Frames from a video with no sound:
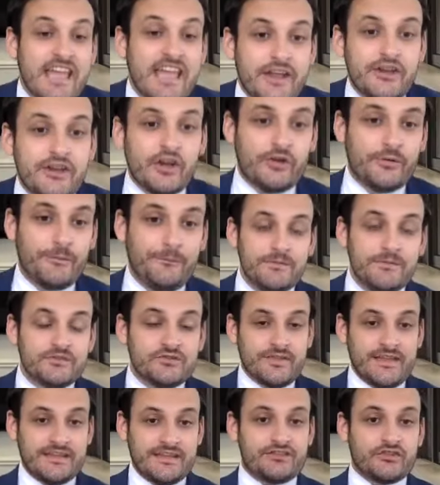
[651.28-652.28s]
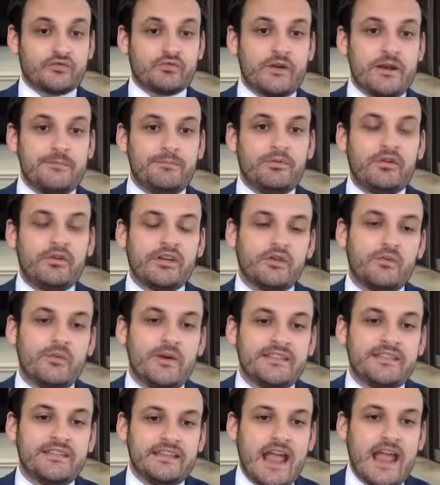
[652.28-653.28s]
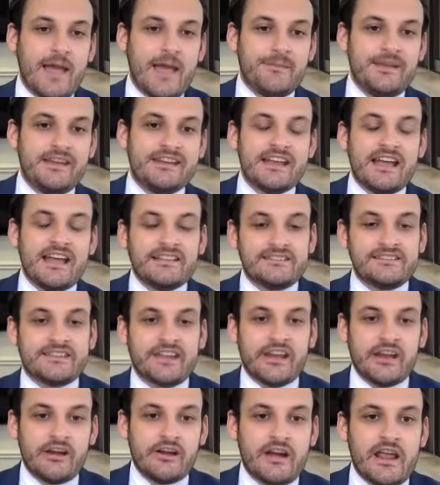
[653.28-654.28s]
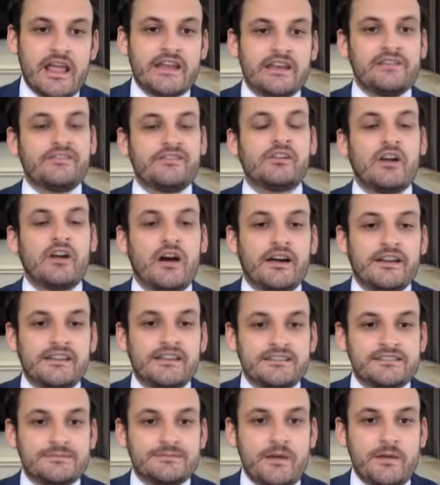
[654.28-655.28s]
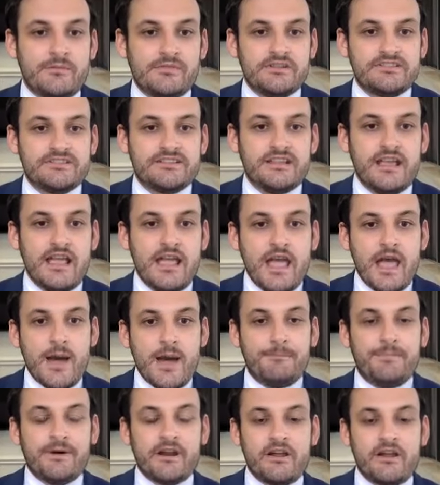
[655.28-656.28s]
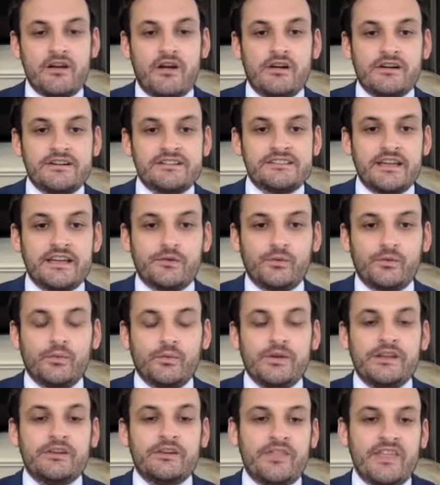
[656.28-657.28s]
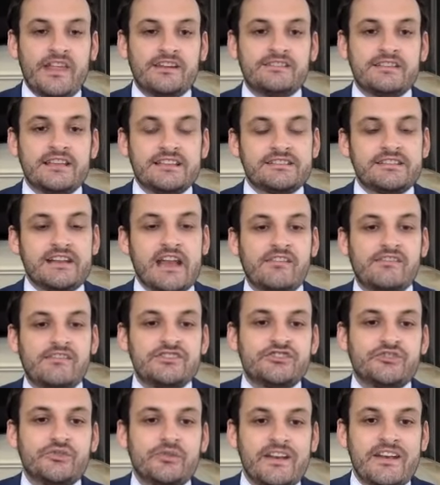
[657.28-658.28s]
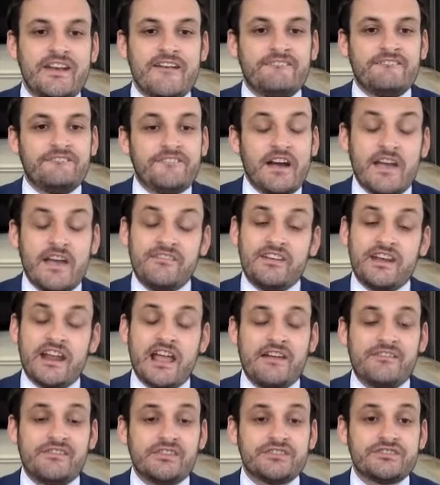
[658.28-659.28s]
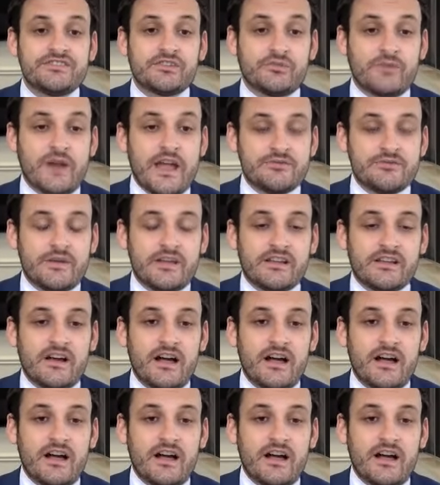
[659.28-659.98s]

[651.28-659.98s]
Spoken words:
yet, no. So that's a great point, Wendy. I mean, not to scare any of your audience members, but on our side, we know that it takes an average student 5.5 years to graduate